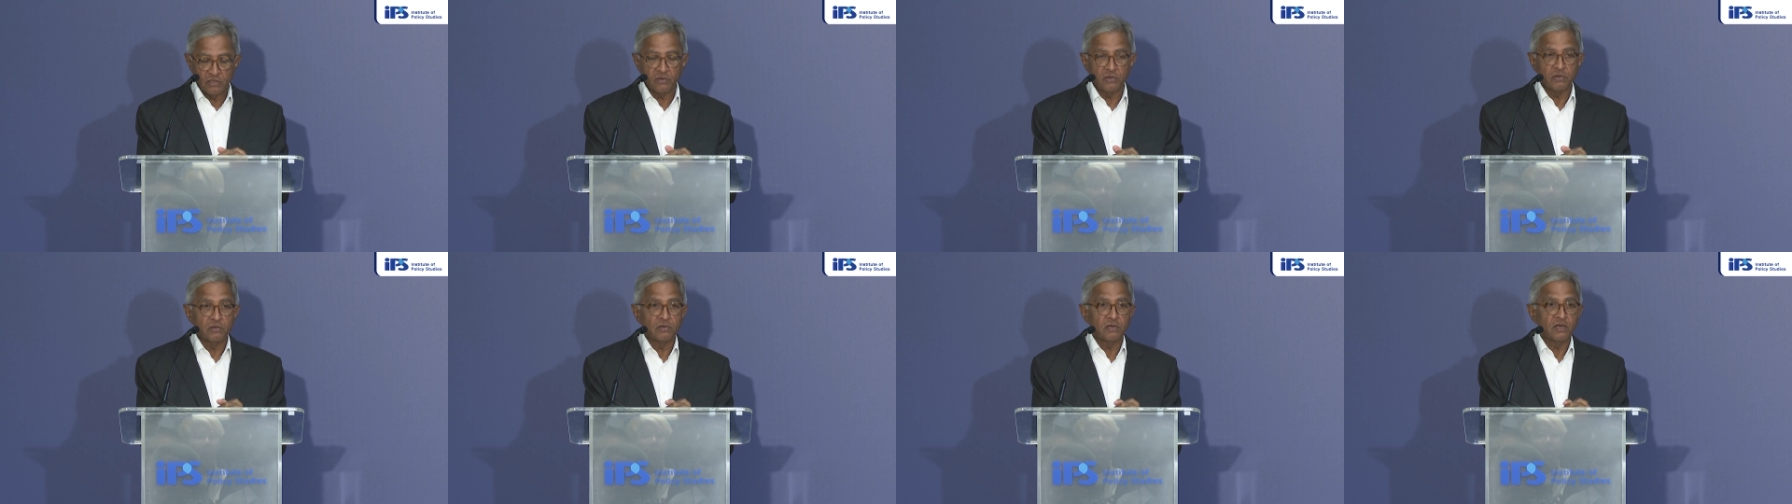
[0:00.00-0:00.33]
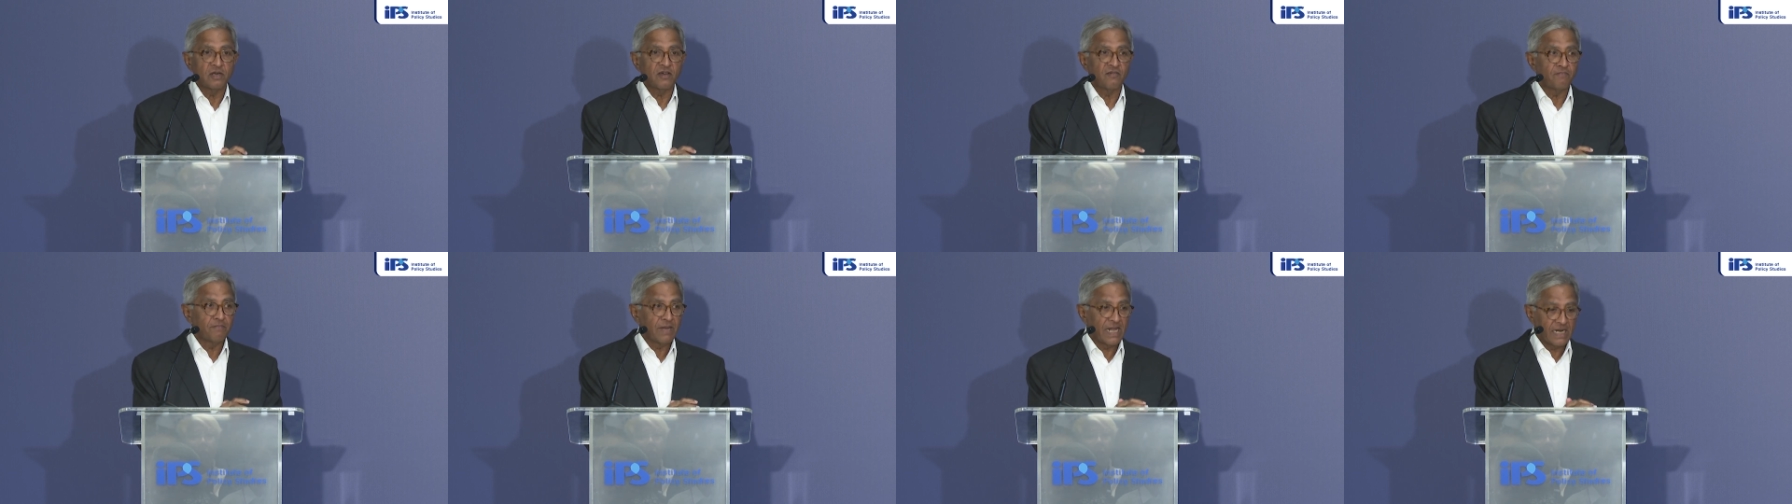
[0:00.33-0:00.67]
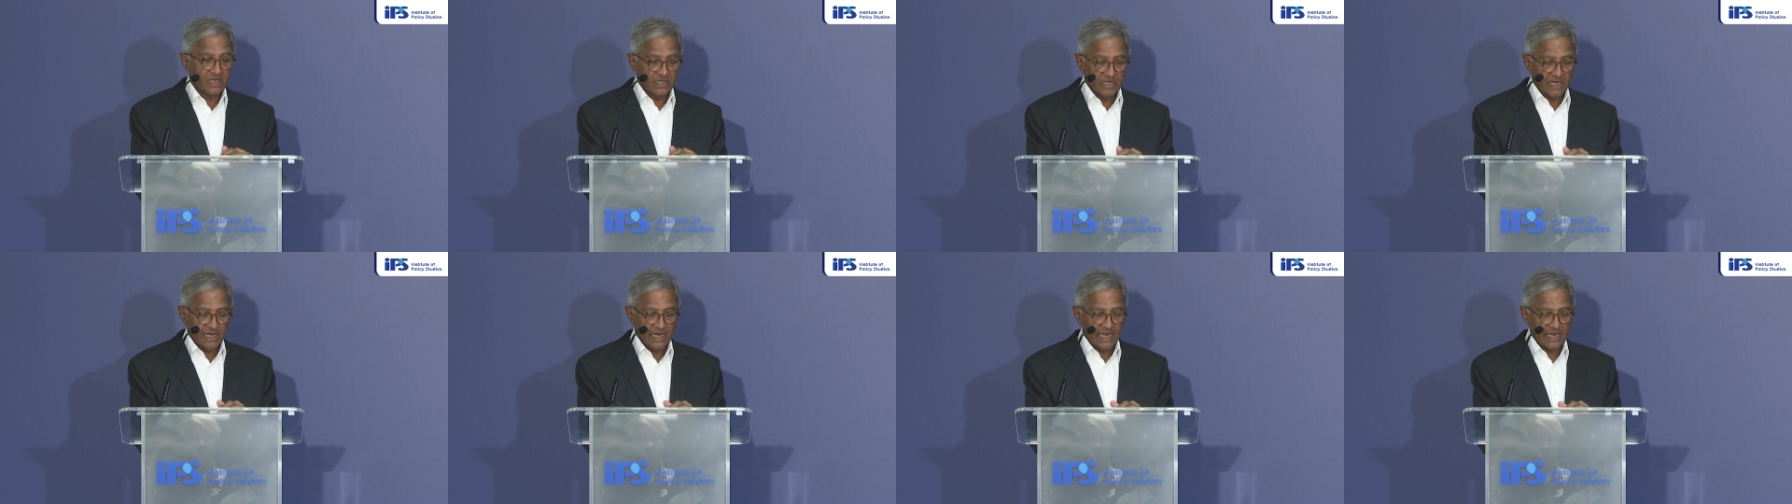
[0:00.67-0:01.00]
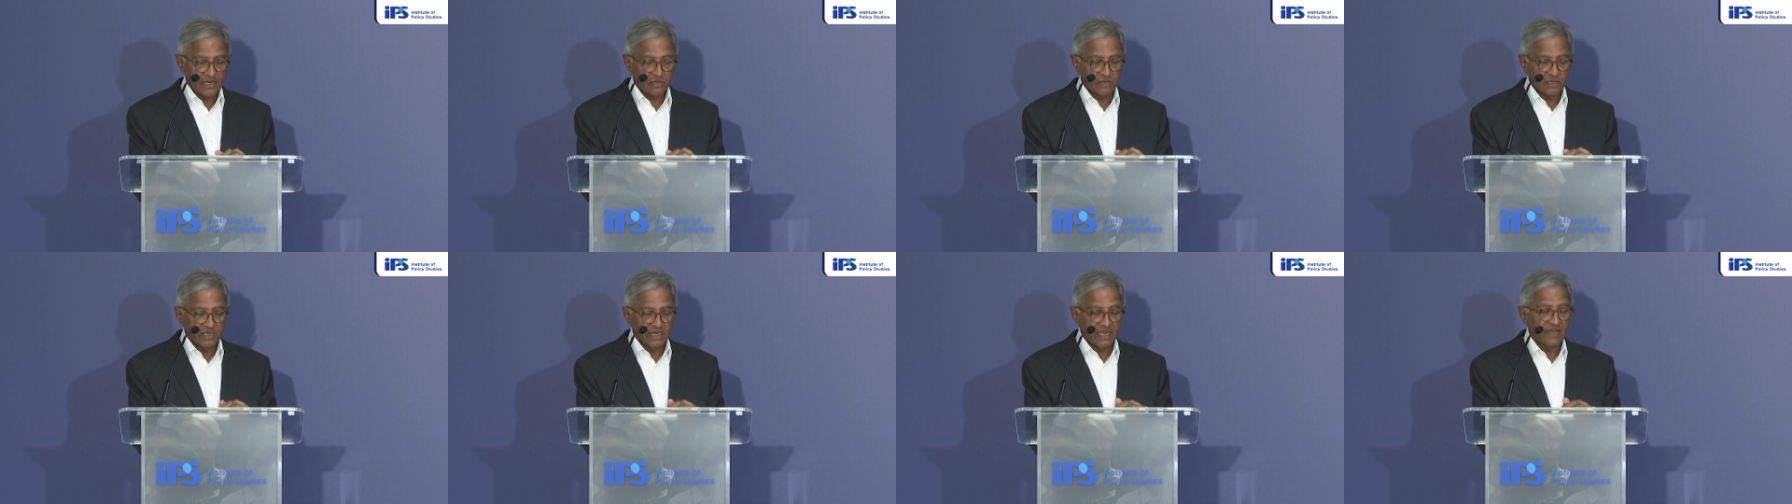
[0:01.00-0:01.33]
role of
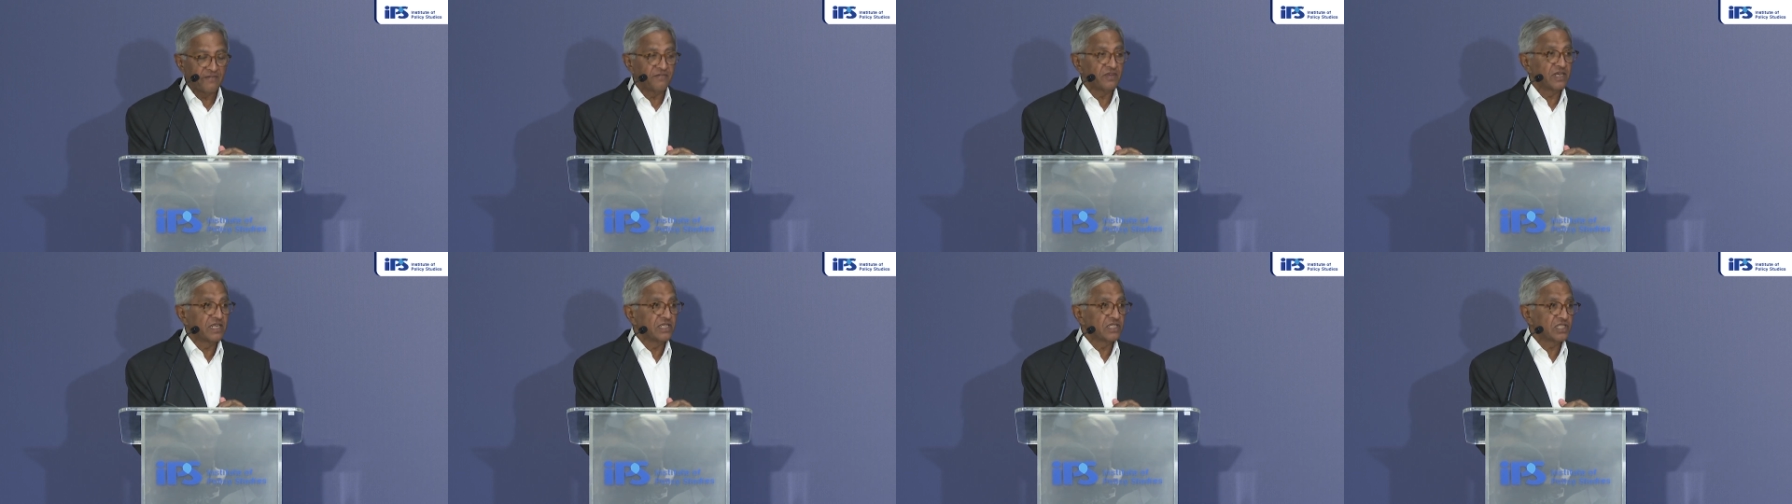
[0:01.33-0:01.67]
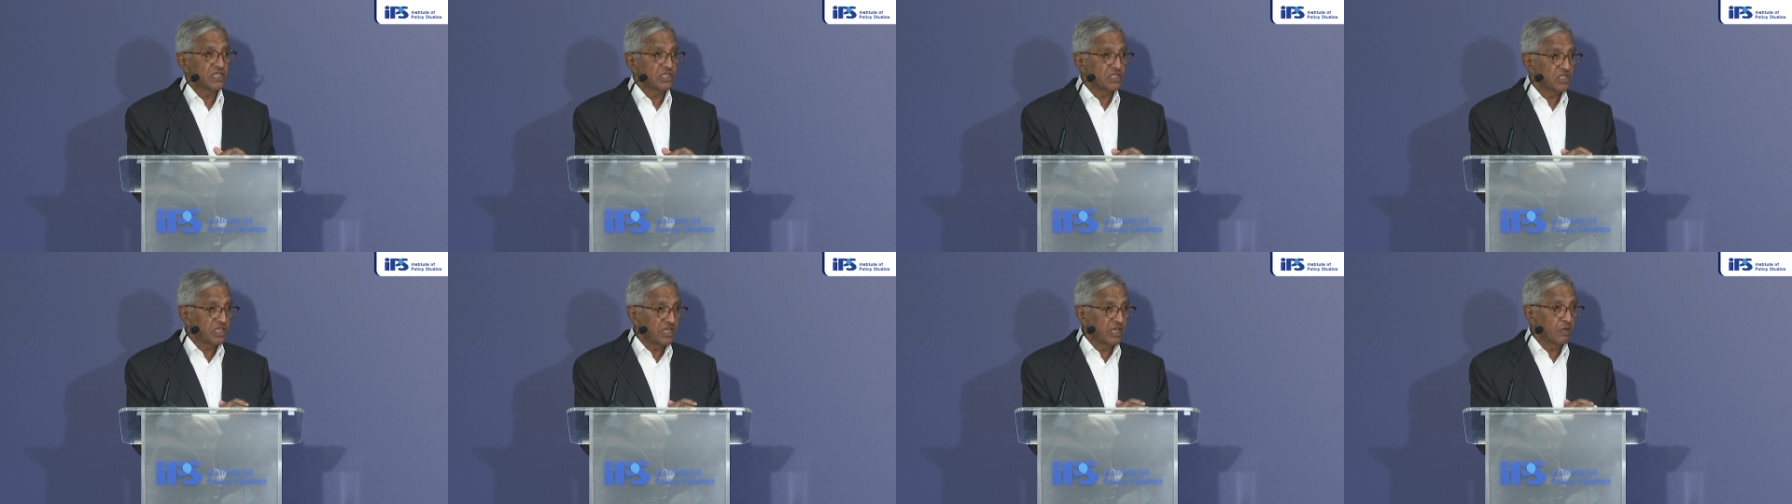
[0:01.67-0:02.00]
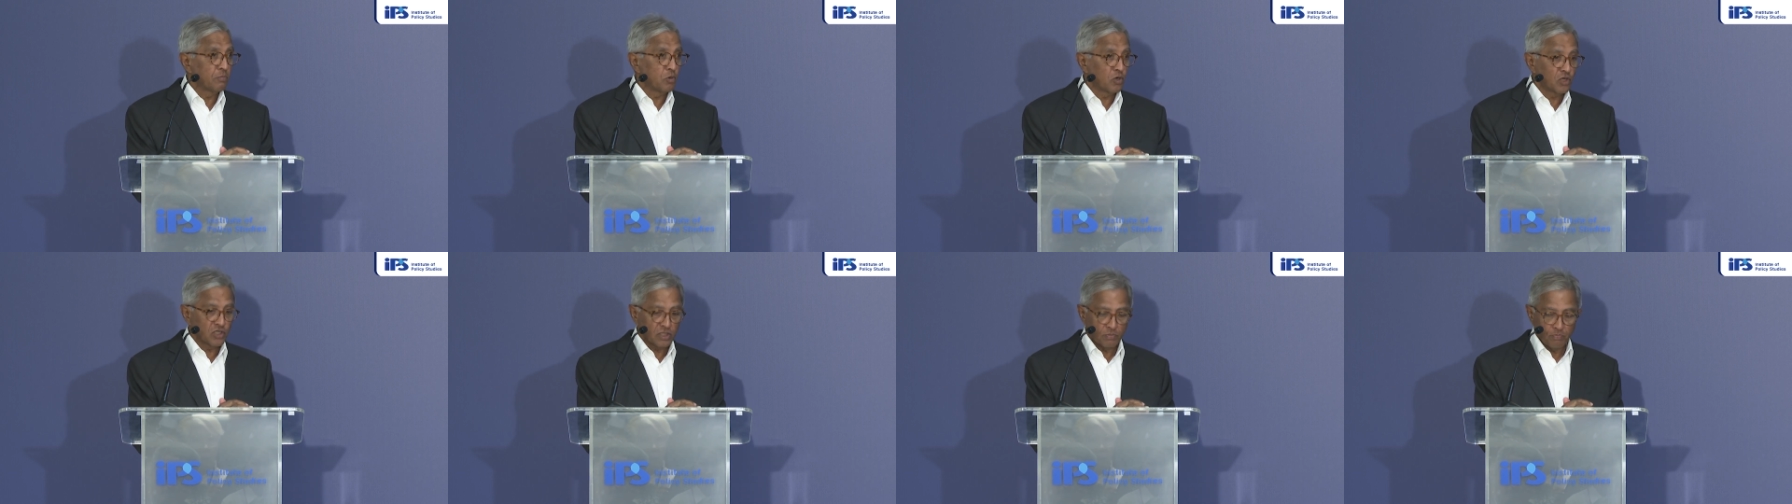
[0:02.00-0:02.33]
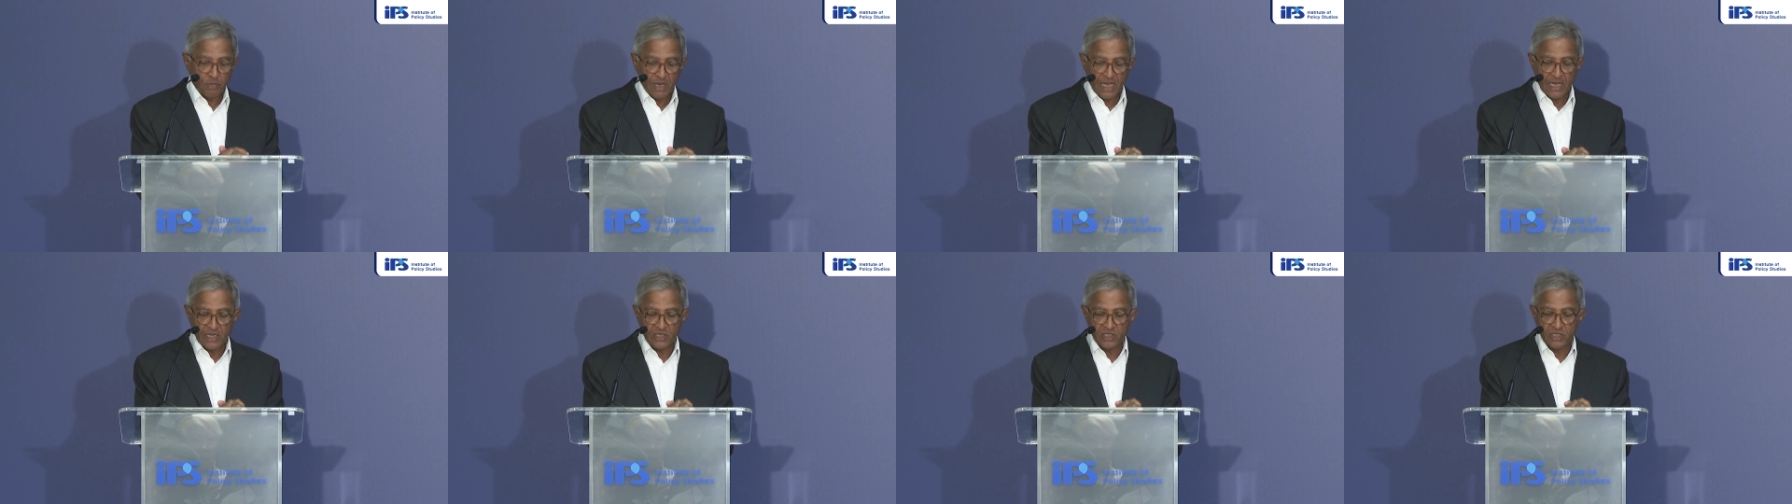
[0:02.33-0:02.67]
multilateral governance in Singapore's
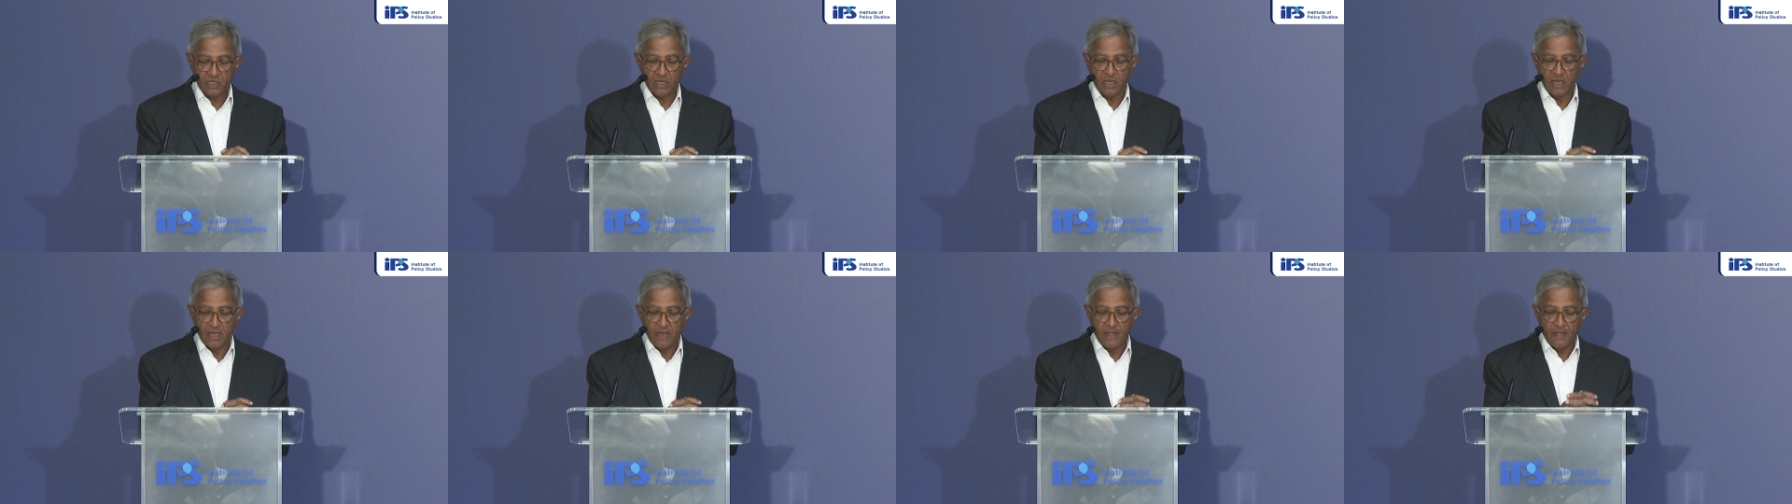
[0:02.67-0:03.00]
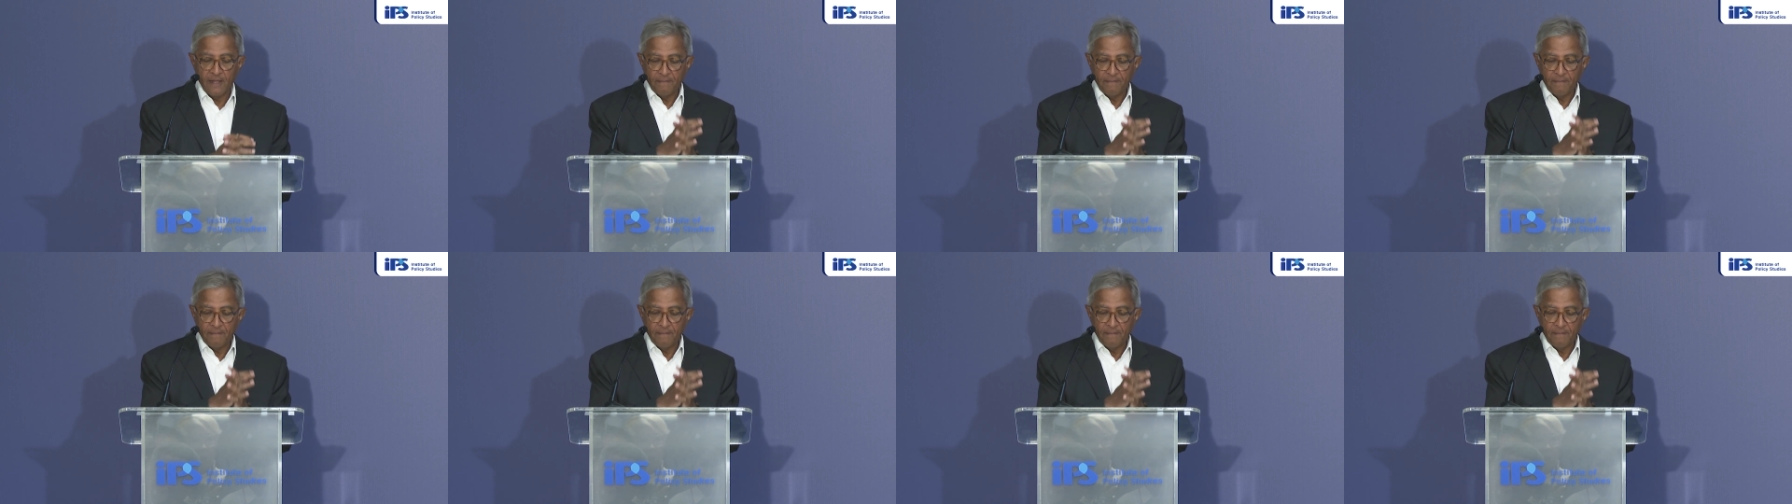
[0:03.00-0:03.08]
past